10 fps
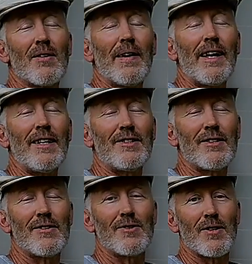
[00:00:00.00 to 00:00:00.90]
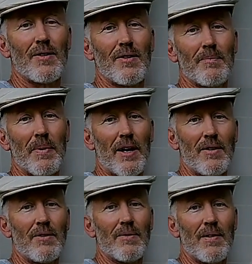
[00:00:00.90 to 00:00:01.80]
So each of the solar
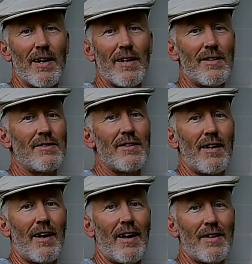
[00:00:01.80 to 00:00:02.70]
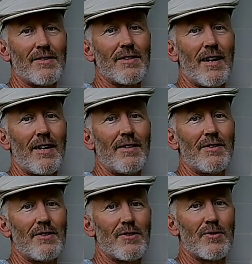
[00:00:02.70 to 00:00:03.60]
panel arrays has a
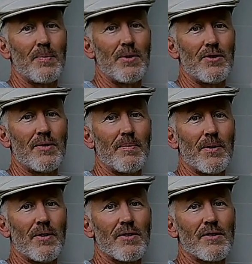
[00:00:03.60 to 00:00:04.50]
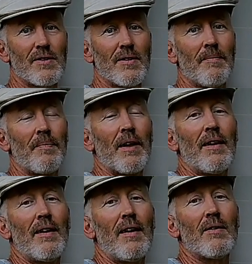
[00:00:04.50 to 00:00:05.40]
distribution box.
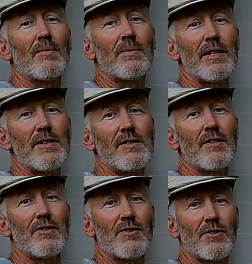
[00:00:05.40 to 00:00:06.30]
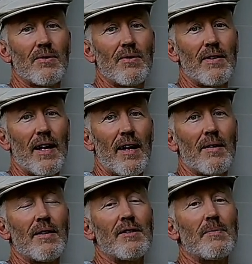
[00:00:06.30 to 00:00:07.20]
Now the reason I do
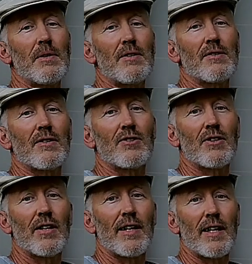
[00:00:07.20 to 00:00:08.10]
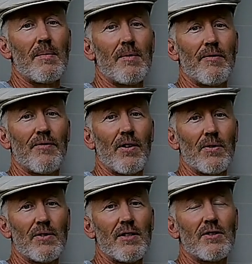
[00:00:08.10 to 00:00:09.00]
that is because I try and keep the
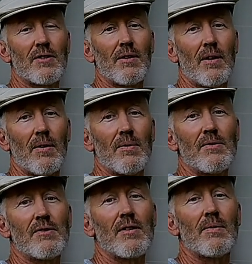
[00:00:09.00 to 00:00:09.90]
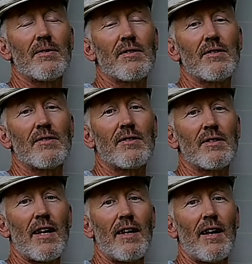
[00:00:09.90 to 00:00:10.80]
voltage low so as to
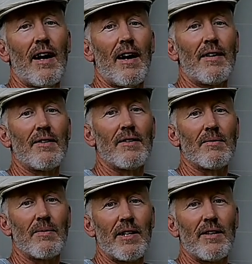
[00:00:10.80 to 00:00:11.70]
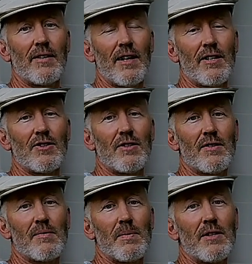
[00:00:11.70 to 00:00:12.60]
stay under the
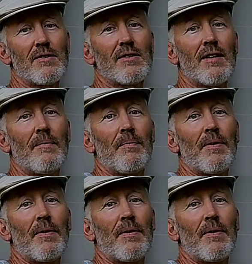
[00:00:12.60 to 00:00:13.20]
regulations because